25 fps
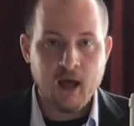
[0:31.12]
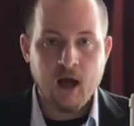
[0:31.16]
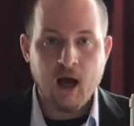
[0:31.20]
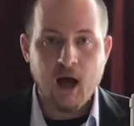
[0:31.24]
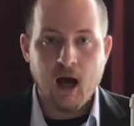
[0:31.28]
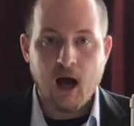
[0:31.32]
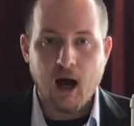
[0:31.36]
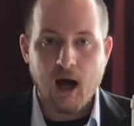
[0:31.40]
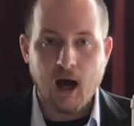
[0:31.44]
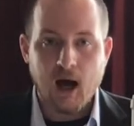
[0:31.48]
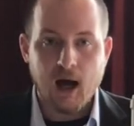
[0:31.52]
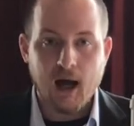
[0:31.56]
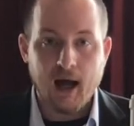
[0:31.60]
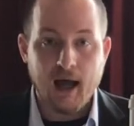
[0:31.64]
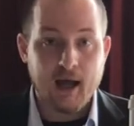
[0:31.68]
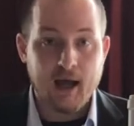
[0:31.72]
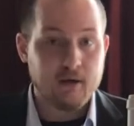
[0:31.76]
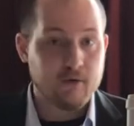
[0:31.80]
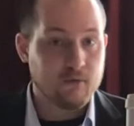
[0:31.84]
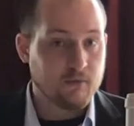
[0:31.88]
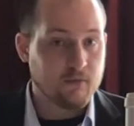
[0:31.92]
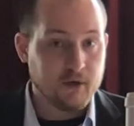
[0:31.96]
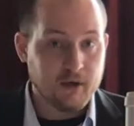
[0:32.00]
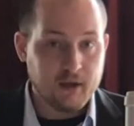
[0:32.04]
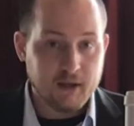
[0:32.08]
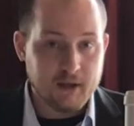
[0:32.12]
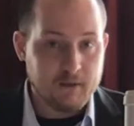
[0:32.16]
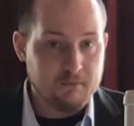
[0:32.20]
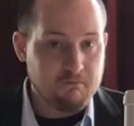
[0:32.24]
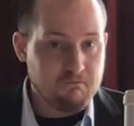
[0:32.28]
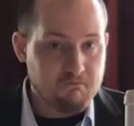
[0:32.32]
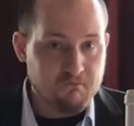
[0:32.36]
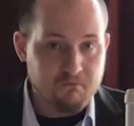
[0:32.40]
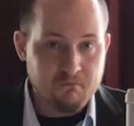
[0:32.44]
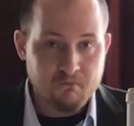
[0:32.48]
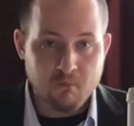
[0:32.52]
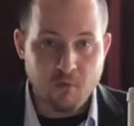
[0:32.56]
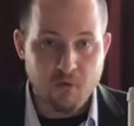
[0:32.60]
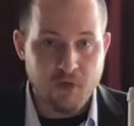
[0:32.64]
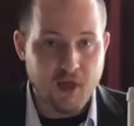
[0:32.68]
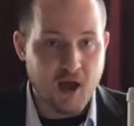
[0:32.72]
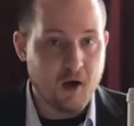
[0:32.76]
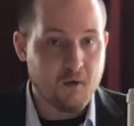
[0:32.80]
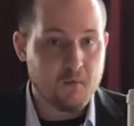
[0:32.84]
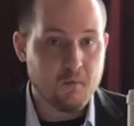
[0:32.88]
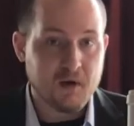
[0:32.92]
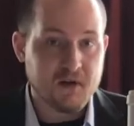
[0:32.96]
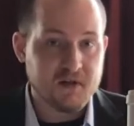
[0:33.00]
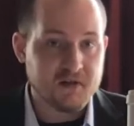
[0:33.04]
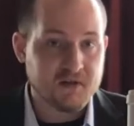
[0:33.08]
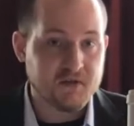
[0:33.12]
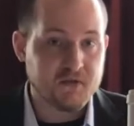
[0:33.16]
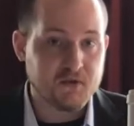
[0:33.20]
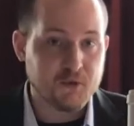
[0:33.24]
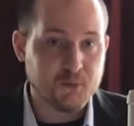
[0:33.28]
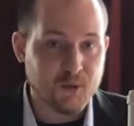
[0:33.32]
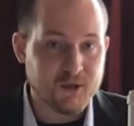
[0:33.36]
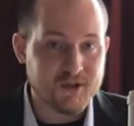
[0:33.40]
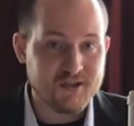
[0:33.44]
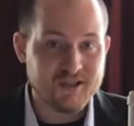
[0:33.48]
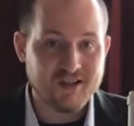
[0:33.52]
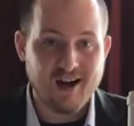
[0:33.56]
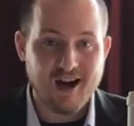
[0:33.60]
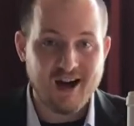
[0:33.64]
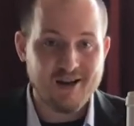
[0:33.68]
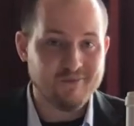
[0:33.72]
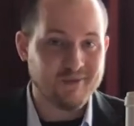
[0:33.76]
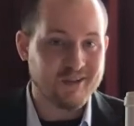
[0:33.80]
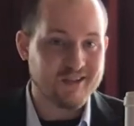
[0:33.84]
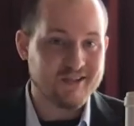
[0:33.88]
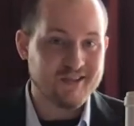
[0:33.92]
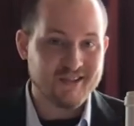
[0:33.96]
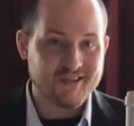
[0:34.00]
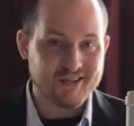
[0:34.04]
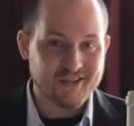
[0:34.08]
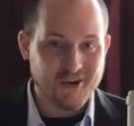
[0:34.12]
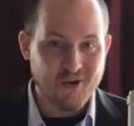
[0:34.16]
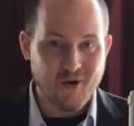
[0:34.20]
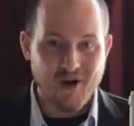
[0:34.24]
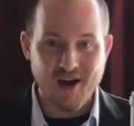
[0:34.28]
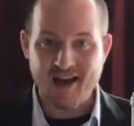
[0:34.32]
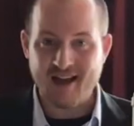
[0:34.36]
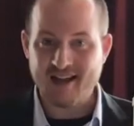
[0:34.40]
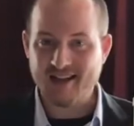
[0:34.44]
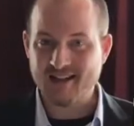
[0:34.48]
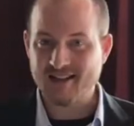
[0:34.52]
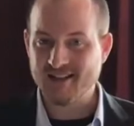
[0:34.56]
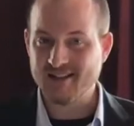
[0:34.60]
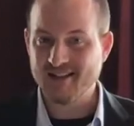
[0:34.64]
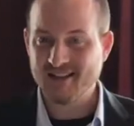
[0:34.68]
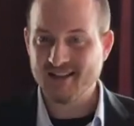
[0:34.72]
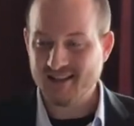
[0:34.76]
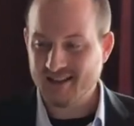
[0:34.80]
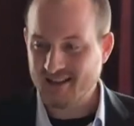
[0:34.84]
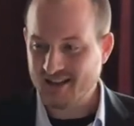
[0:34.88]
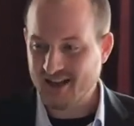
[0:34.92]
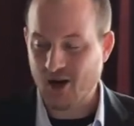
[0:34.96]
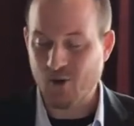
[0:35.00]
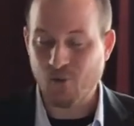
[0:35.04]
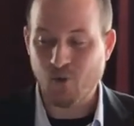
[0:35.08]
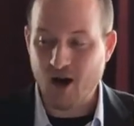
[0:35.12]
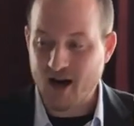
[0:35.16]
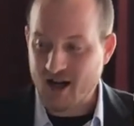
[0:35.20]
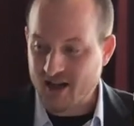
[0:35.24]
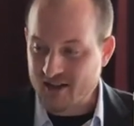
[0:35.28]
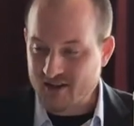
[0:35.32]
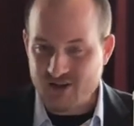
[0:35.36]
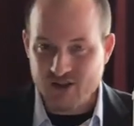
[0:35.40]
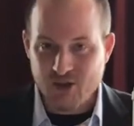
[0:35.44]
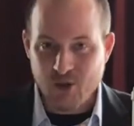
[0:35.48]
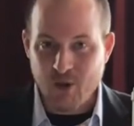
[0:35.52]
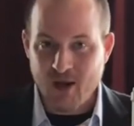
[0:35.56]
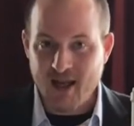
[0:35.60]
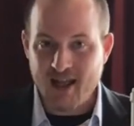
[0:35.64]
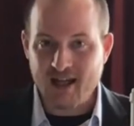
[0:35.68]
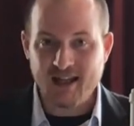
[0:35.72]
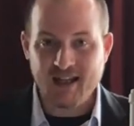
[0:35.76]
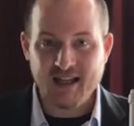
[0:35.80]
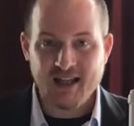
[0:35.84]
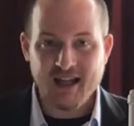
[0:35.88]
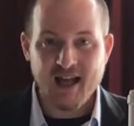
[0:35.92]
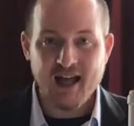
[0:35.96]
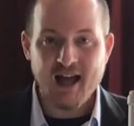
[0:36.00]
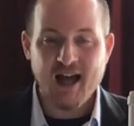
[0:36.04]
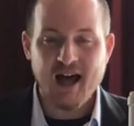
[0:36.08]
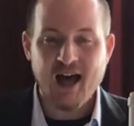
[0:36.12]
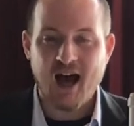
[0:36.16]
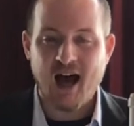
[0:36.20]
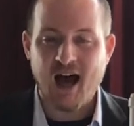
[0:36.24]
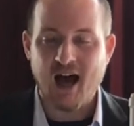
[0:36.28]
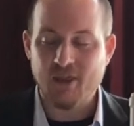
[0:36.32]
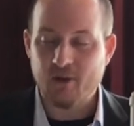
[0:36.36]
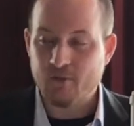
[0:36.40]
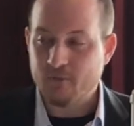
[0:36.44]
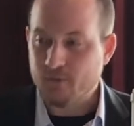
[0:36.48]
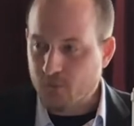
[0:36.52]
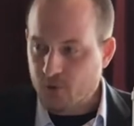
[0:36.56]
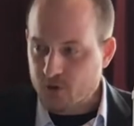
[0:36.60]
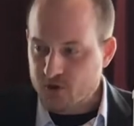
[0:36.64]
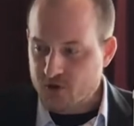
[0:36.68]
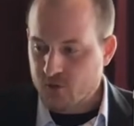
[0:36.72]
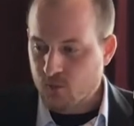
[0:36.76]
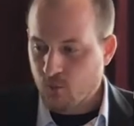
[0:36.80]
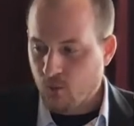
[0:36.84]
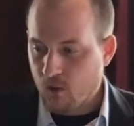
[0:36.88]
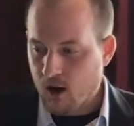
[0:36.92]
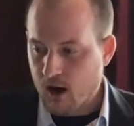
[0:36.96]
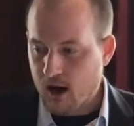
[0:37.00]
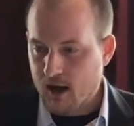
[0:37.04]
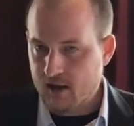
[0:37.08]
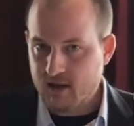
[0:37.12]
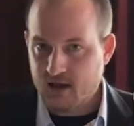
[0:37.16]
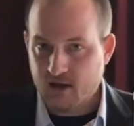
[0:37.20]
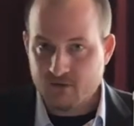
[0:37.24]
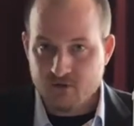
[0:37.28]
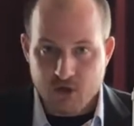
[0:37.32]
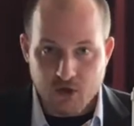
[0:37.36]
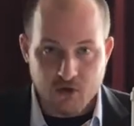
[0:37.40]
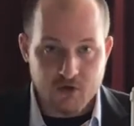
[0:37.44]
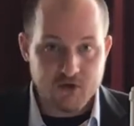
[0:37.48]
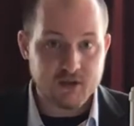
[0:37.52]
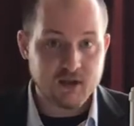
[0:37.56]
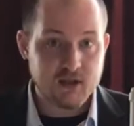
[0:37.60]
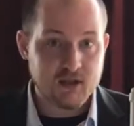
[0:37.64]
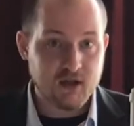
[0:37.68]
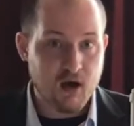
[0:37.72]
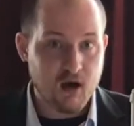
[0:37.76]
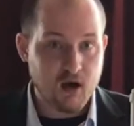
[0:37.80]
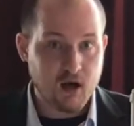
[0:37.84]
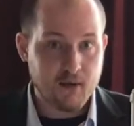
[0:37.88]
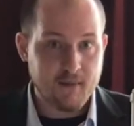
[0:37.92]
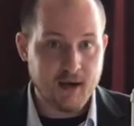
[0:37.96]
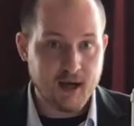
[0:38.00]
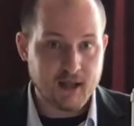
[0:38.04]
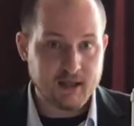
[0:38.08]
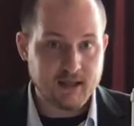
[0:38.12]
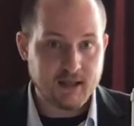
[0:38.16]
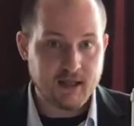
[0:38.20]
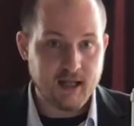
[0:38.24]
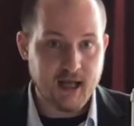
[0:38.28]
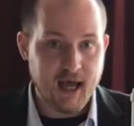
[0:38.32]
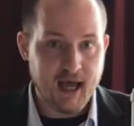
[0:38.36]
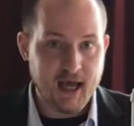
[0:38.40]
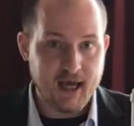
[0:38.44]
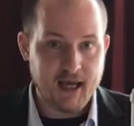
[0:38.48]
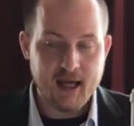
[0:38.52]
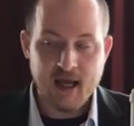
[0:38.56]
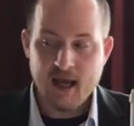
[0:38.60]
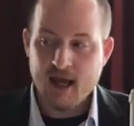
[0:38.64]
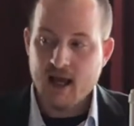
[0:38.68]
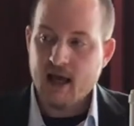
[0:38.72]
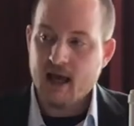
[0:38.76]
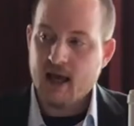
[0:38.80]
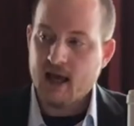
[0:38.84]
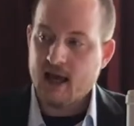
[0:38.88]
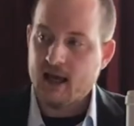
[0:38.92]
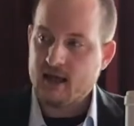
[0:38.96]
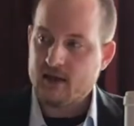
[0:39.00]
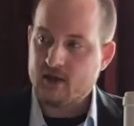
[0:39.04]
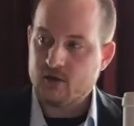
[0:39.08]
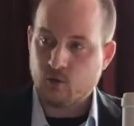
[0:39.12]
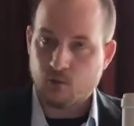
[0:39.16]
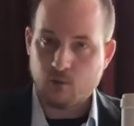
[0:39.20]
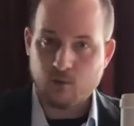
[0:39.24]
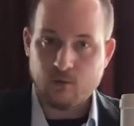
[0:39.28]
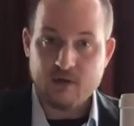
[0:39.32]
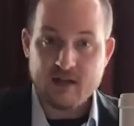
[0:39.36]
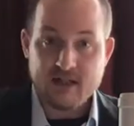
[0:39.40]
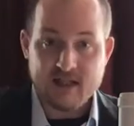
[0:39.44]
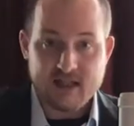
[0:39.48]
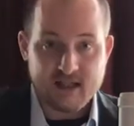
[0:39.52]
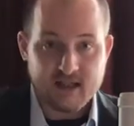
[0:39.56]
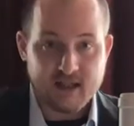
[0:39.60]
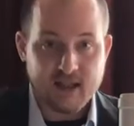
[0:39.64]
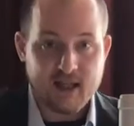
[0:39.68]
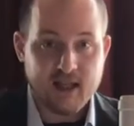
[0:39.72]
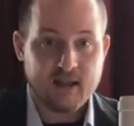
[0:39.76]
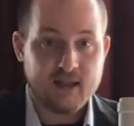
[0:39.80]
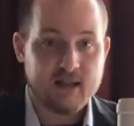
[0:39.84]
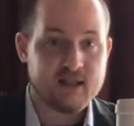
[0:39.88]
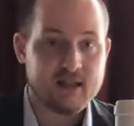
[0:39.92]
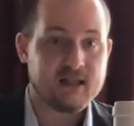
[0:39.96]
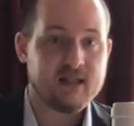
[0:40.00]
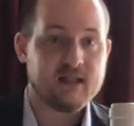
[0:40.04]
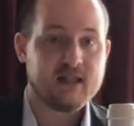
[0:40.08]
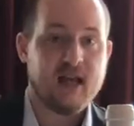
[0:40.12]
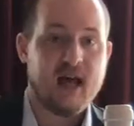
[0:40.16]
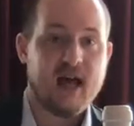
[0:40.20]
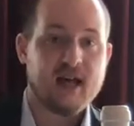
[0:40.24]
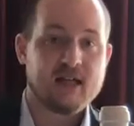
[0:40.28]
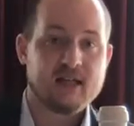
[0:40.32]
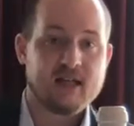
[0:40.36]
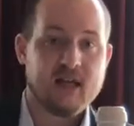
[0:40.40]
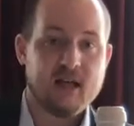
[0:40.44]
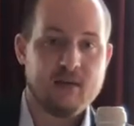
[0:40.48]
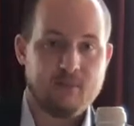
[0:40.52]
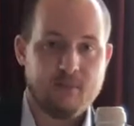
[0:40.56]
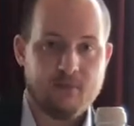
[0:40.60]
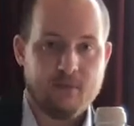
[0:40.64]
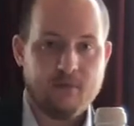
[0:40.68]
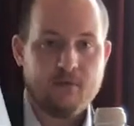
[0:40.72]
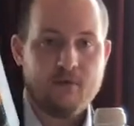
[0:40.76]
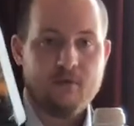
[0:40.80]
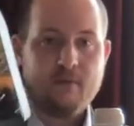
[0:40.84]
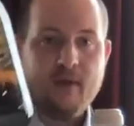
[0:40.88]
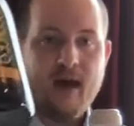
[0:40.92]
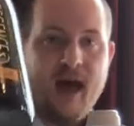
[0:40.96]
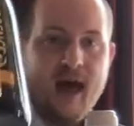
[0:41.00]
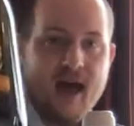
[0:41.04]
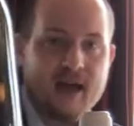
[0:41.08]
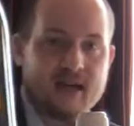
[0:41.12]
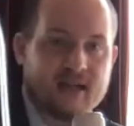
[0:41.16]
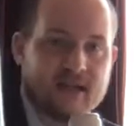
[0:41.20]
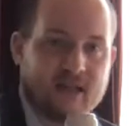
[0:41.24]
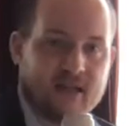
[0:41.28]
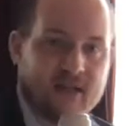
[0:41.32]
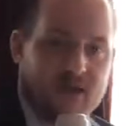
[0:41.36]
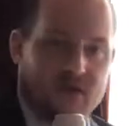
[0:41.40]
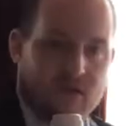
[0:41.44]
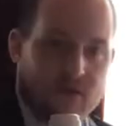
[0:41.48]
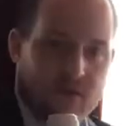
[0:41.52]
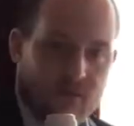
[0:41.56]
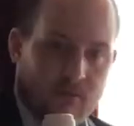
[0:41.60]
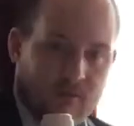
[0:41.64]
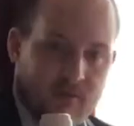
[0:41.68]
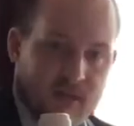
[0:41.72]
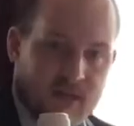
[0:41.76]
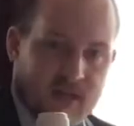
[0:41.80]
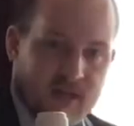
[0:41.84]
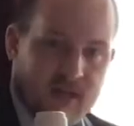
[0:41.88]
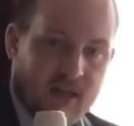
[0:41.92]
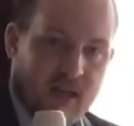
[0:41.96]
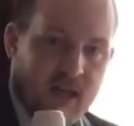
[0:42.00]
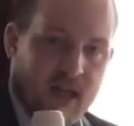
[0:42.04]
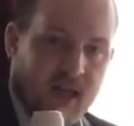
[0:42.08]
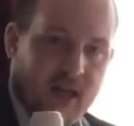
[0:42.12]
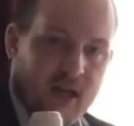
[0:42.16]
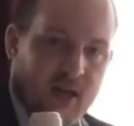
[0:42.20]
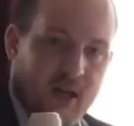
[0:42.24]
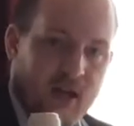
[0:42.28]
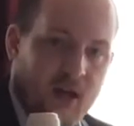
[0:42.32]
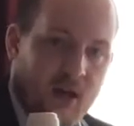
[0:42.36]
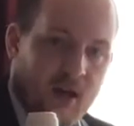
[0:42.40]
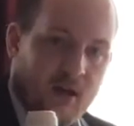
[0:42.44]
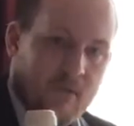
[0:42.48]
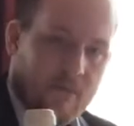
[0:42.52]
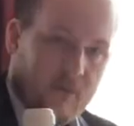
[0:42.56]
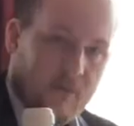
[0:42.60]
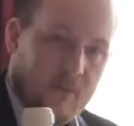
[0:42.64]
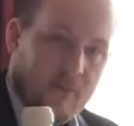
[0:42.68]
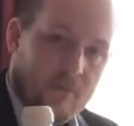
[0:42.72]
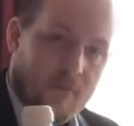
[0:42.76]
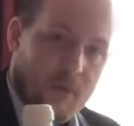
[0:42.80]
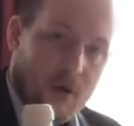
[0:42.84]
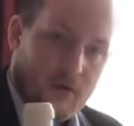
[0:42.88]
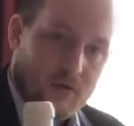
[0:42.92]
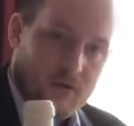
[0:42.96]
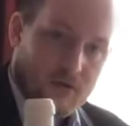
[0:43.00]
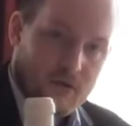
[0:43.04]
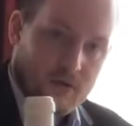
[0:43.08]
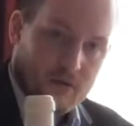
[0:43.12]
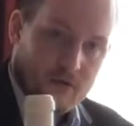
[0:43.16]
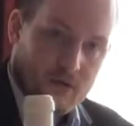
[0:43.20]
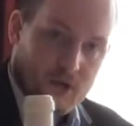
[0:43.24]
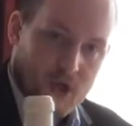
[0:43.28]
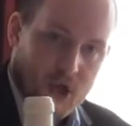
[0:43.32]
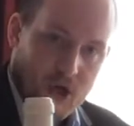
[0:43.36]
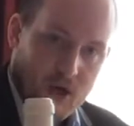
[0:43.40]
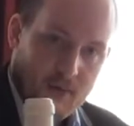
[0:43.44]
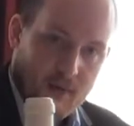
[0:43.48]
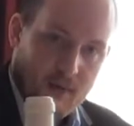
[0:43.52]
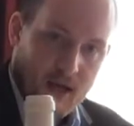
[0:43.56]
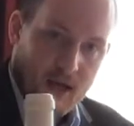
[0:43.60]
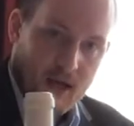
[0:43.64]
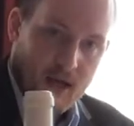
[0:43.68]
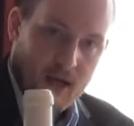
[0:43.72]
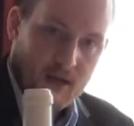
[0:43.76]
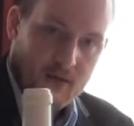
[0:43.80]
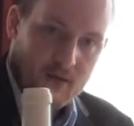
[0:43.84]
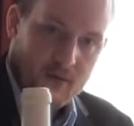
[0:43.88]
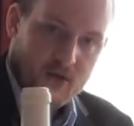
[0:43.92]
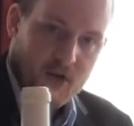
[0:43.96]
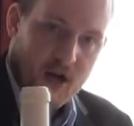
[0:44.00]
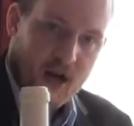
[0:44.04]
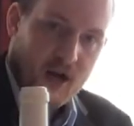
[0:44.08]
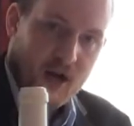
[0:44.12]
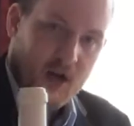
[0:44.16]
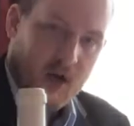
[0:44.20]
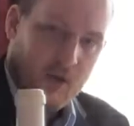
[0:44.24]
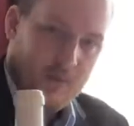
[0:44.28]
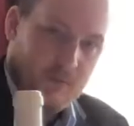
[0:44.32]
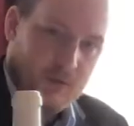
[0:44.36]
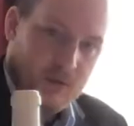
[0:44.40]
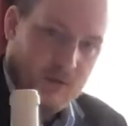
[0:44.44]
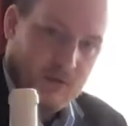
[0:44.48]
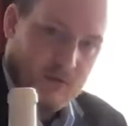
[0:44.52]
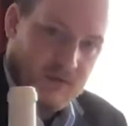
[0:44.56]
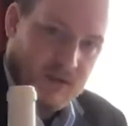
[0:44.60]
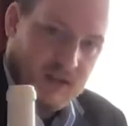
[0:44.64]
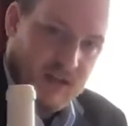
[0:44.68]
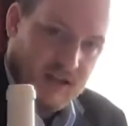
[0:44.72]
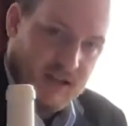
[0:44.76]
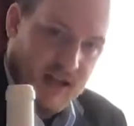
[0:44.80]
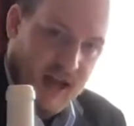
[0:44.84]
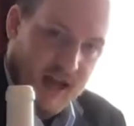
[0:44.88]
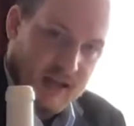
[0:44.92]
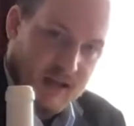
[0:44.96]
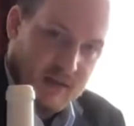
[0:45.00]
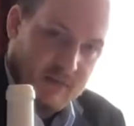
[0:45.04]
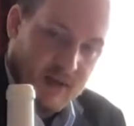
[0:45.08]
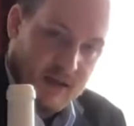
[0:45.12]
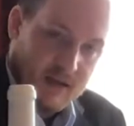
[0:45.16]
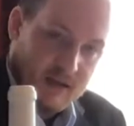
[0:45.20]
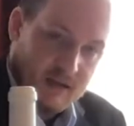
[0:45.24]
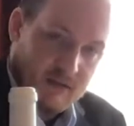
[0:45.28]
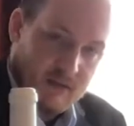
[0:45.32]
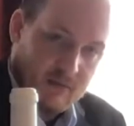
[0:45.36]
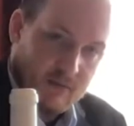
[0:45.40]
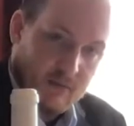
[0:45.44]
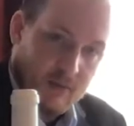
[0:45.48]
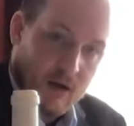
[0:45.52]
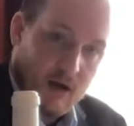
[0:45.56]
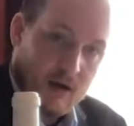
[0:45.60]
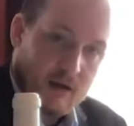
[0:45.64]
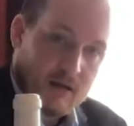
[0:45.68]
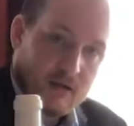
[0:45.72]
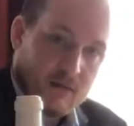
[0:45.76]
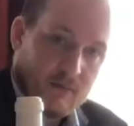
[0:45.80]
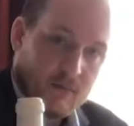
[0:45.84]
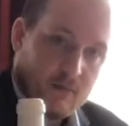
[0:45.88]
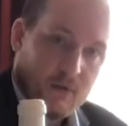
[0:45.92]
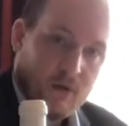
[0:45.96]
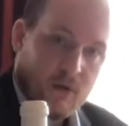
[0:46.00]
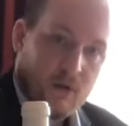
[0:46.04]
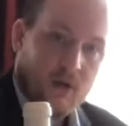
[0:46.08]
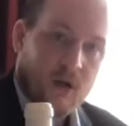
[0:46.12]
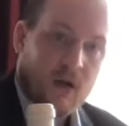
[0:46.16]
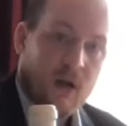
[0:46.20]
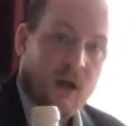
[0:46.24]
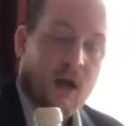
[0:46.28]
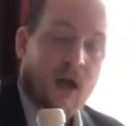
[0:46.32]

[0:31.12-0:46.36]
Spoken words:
And really, without wasting too much time, let's just go ahead and get right into it. The first wine that I've chosen to talk about today is Riesling. This is S.A. Prum Essence Riesling from Mosel, Germany. Try to help you see that as best as possible.